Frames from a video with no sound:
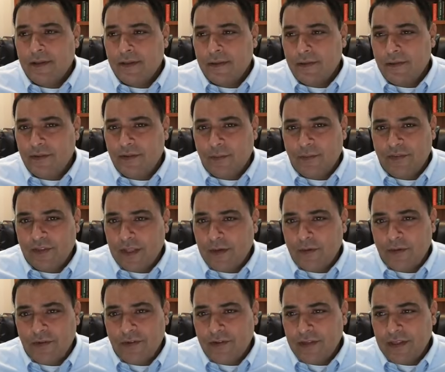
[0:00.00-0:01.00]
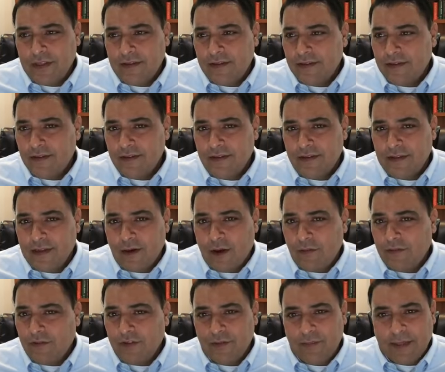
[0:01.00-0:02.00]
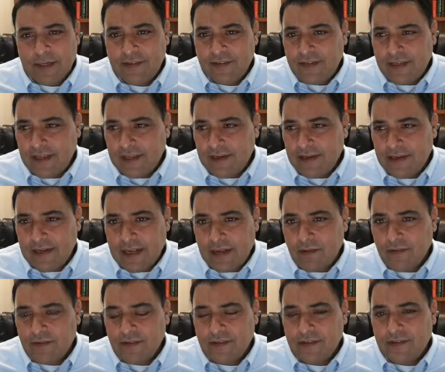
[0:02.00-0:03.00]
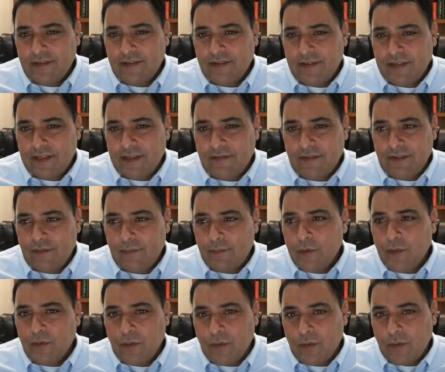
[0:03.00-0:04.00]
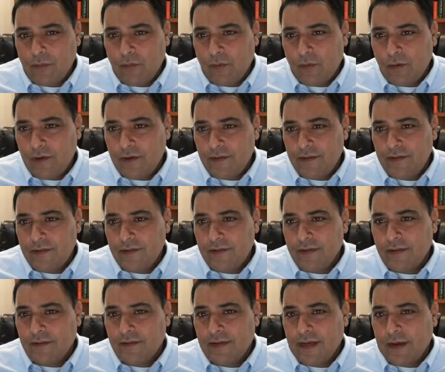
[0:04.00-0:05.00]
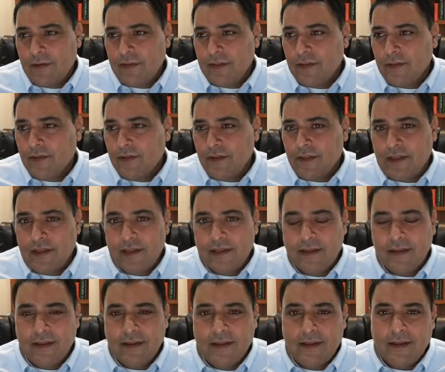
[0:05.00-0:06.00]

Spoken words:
There's some centers that offer SPECT scan analysis, and they give these beautiful reports of how they look like.